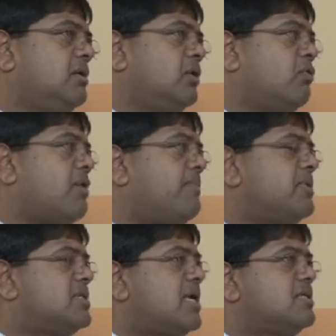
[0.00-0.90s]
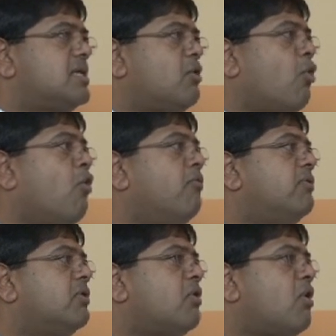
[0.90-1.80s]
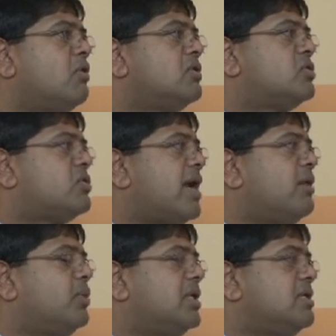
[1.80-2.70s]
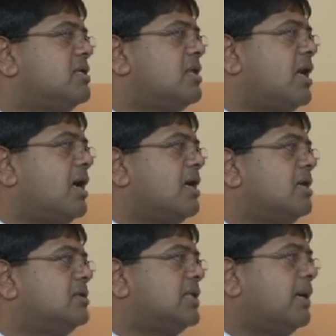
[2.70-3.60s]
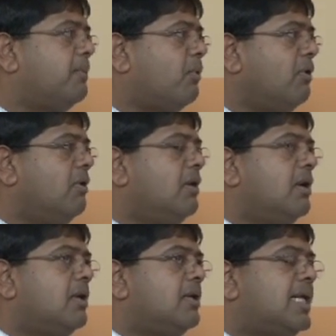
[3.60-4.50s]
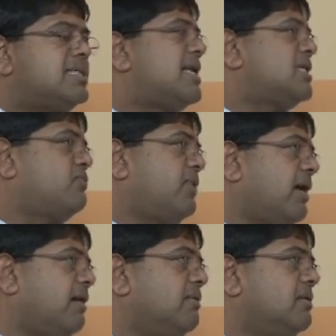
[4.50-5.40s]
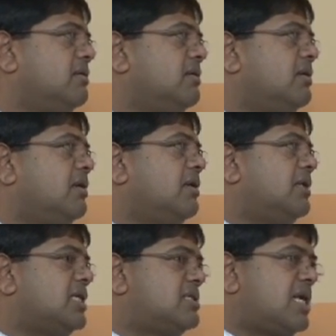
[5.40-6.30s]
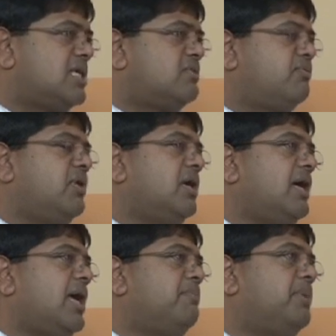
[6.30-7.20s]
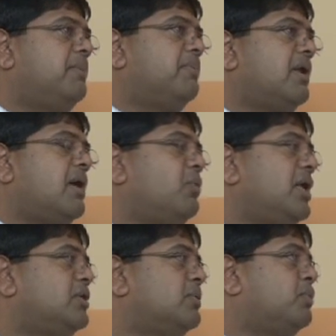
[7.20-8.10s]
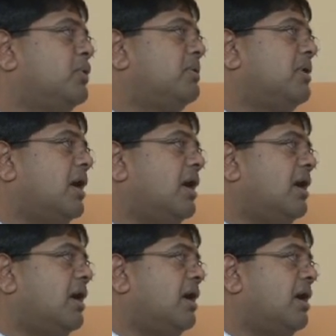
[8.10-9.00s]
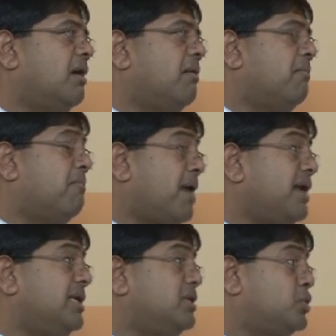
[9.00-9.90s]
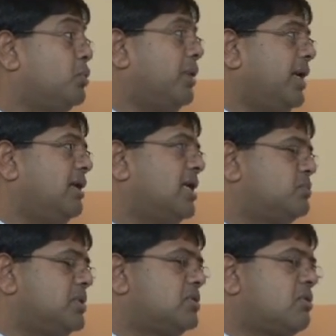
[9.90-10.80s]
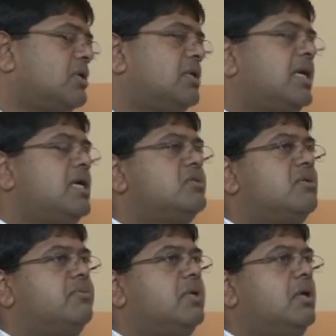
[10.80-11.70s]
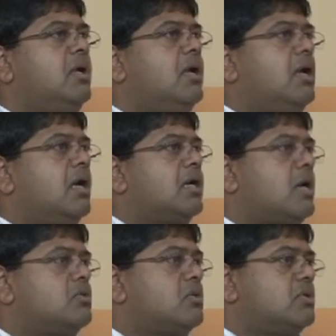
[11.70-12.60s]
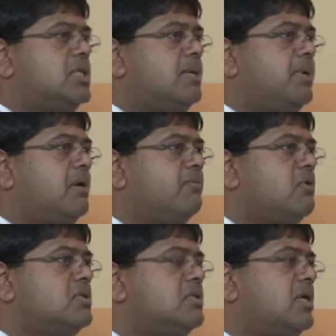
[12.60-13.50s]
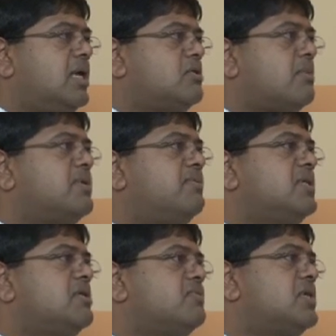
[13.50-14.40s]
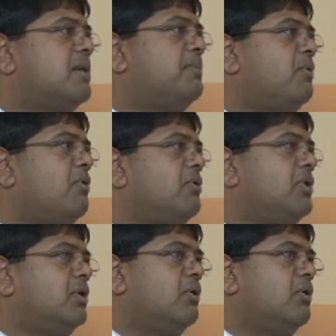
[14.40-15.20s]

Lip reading: represents an overall trend within Singapore. There's less fear. There's less fear, and people are willing to put money to it, as we saw in the case of the crowdsourcing. But of course, as observers of Singapore,